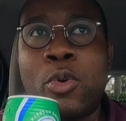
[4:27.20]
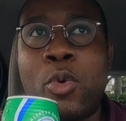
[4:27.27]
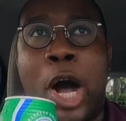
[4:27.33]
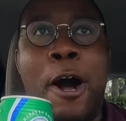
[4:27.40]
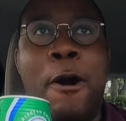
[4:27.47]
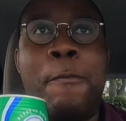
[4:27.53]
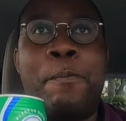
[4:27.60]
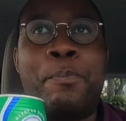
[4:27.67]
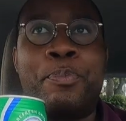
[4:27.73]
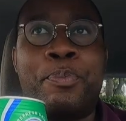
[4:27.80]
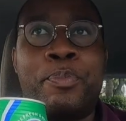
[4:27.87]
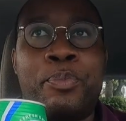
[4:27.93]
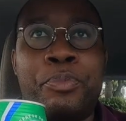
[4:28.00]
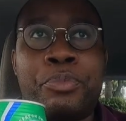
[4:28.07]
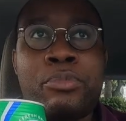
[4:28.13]
Wow,
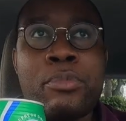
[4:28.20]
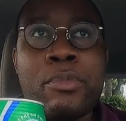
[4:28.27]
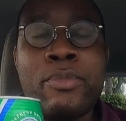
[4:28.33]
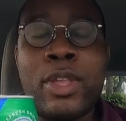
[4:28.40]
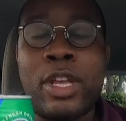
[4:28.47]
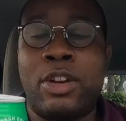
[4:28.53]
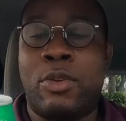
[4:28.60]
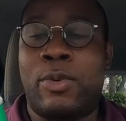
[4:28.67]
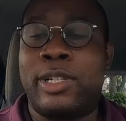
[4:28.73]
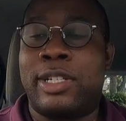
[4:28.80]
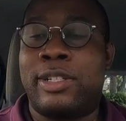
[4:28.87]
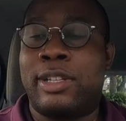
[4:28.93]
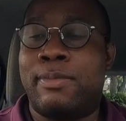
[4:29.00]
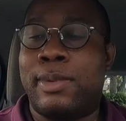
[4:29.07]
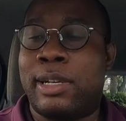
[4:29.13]
no
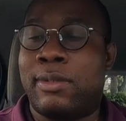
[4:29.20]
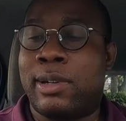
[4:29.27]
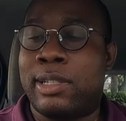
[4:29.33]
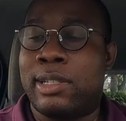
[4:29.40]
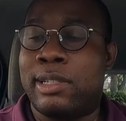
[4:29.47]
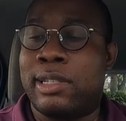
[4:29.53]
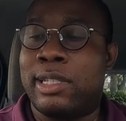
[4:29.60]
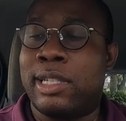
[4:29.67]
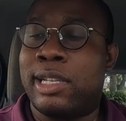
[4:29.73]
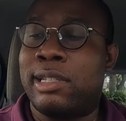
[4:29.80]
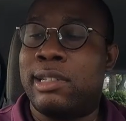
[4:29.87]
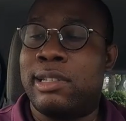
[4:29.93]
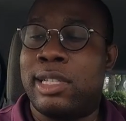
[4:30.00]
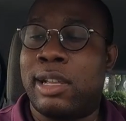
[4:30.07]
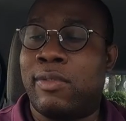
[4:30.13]
wonder they've been around since the
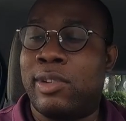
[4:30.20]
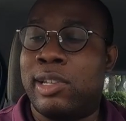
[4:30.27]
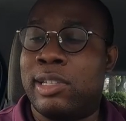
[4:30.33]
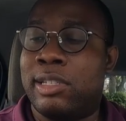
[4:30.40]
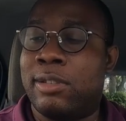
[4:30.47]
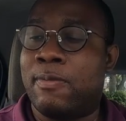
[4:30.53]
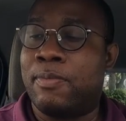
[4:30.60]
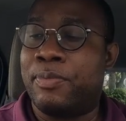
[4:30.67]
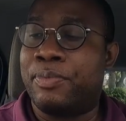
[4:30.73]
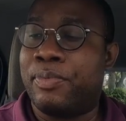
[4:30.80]
nineteen seventies.